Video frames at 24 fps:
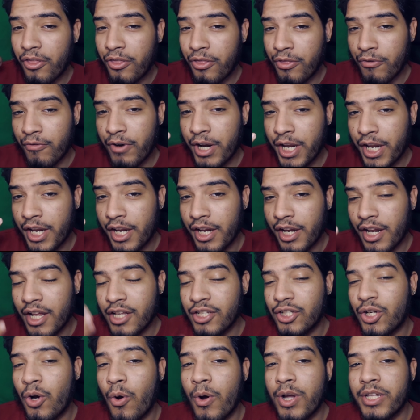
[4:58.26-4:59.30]
3
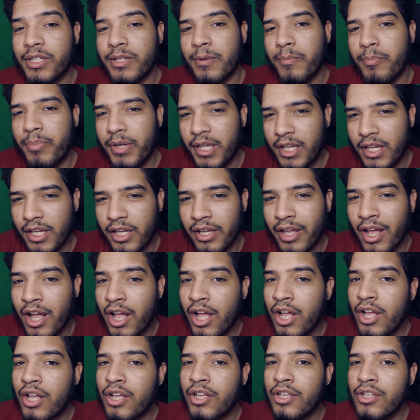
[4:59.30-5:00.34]
is going to be
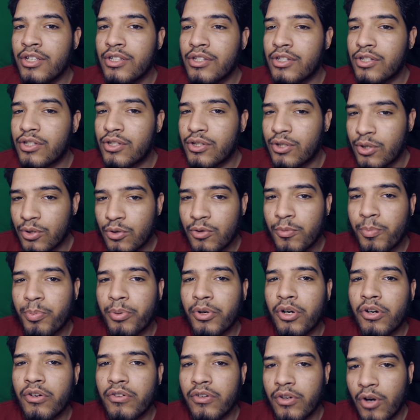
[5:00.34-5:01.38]

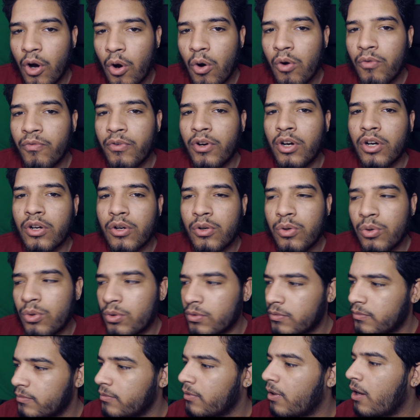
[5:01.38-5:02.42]
Supernova
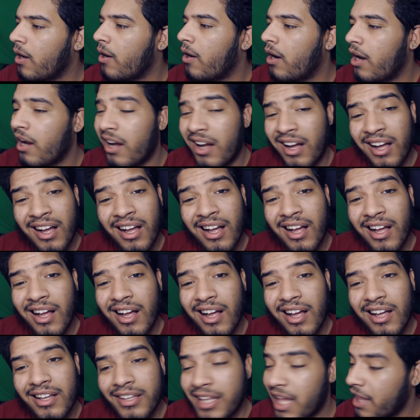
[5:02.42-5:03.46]
Huh?
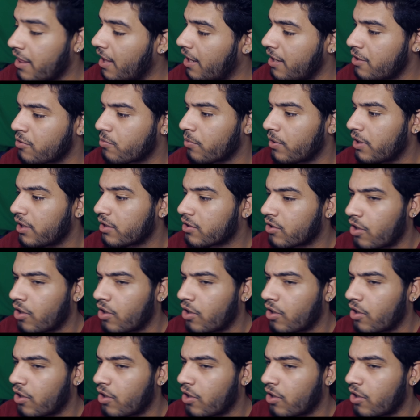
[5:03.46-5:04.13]
Yeah, that is what it's